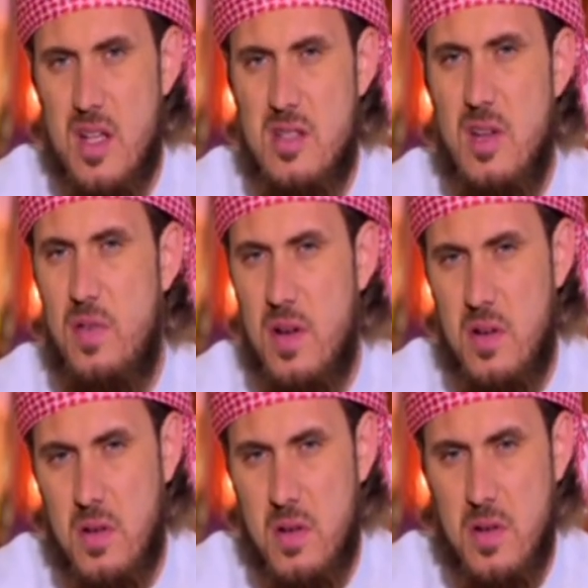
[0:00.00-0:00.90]
it's
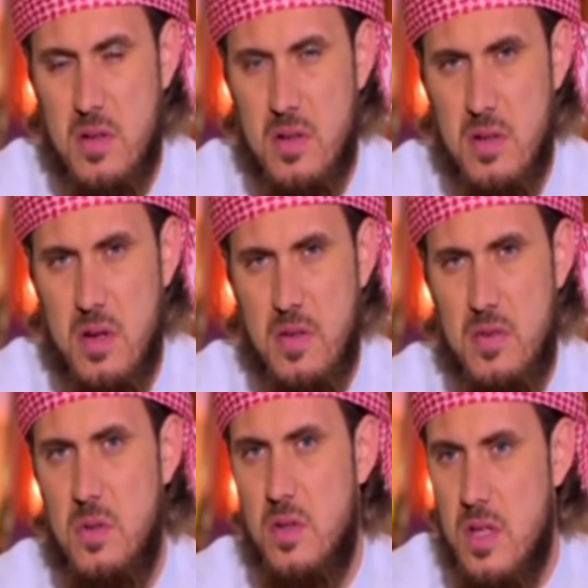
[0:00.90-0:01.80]
difficult, you have
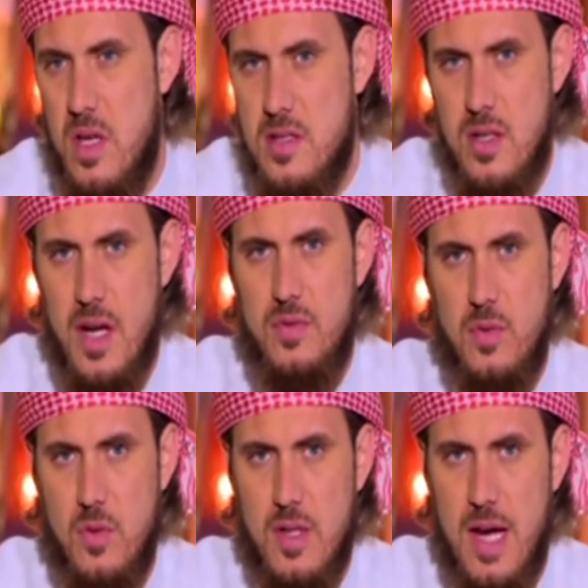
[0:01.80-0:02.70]
to do this, and you have to
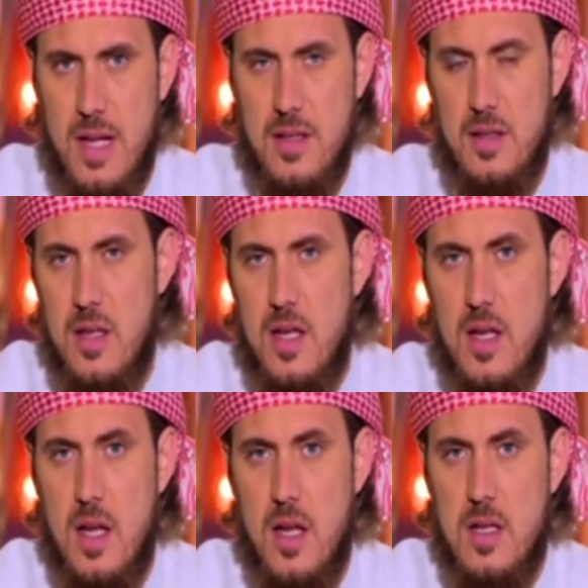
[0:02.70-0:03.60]
do that. And
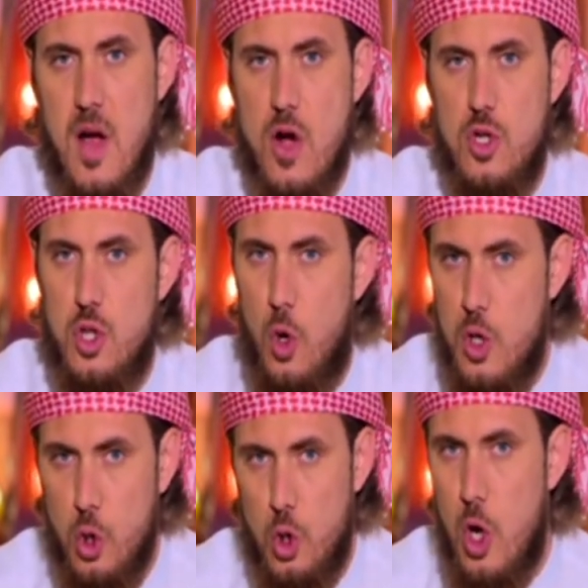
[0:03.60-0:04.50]
so
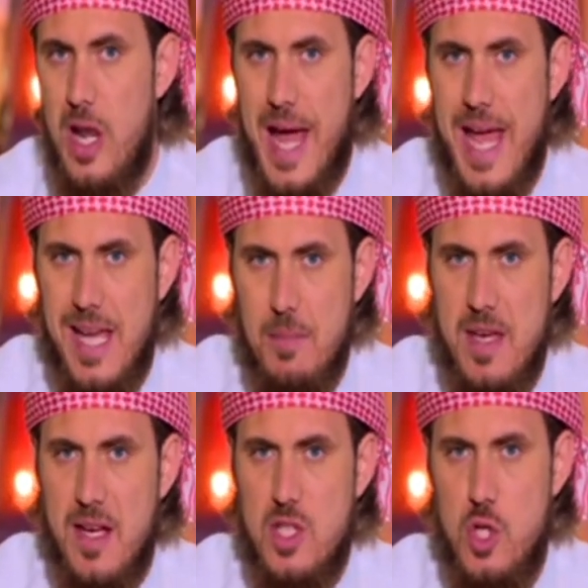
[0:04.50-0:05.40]
you don't like it
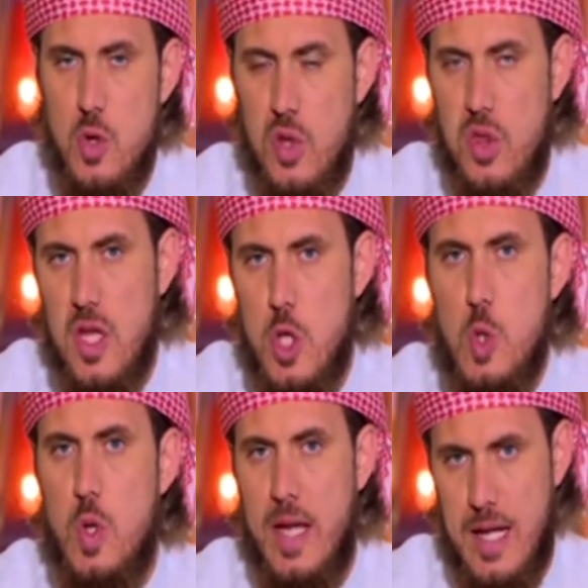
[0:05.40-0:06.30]
because you think
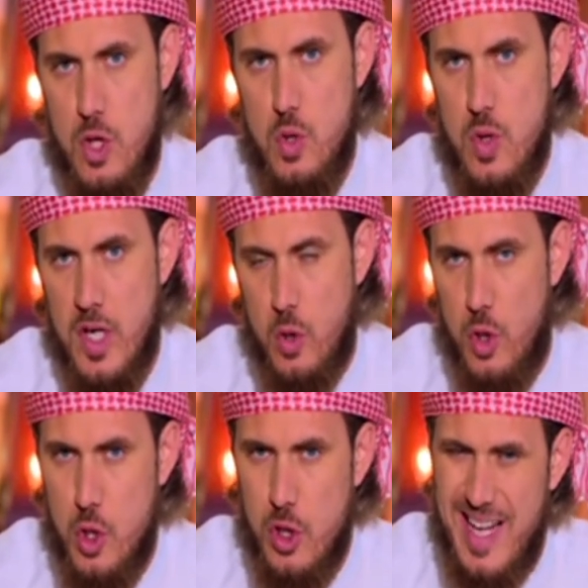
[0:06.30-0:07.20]
you cannot do it,
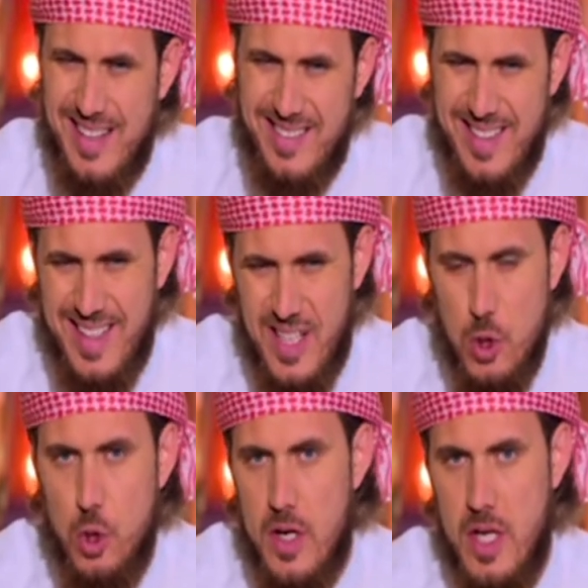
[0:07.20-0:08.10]
or you
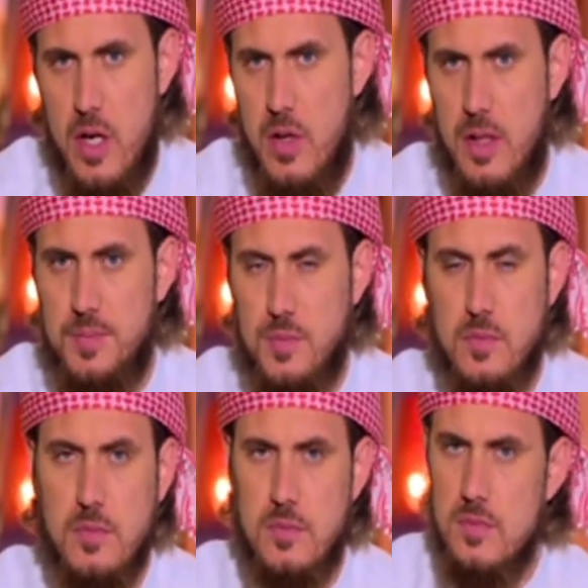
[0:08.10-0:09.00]
don't agree with it.
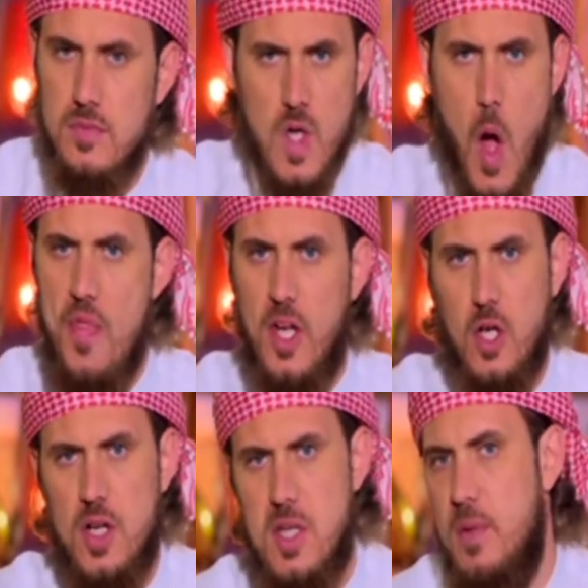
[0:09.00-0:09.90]
The
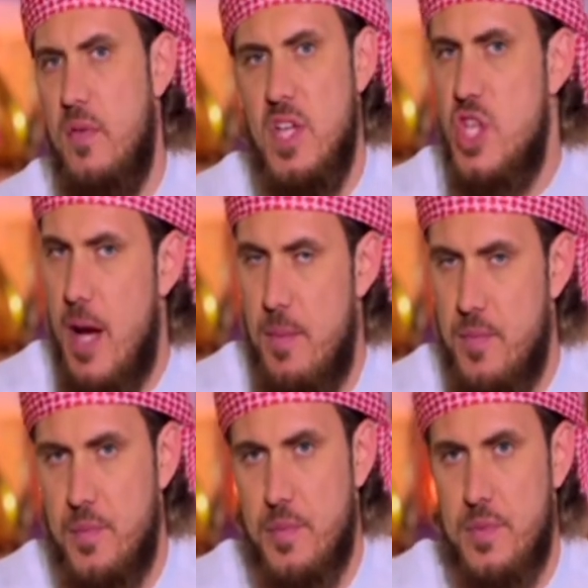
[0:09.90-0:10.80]
concept of hijab,
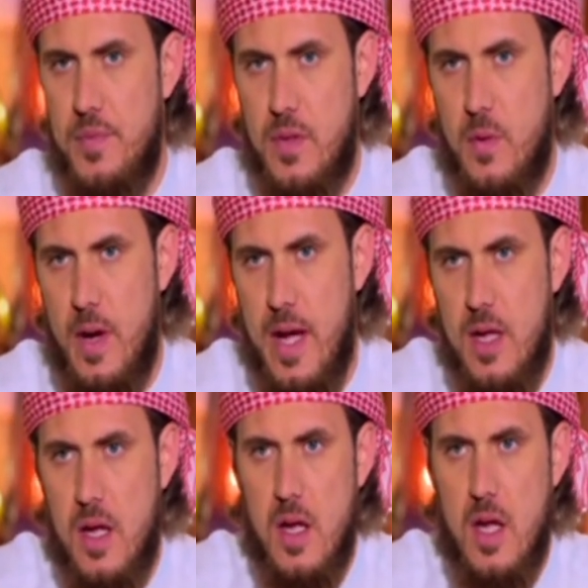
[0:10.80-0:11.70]
right?